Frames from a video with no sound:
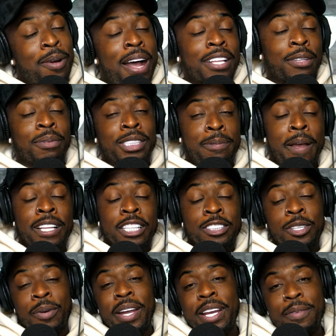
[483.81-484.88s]
So I had to respect
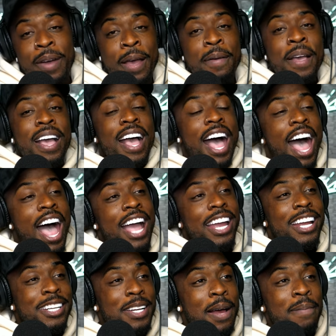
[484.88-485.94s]
it. So anyway, I
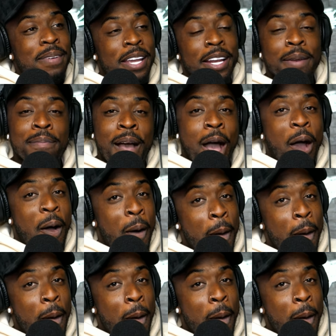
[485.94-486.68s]
end up getting my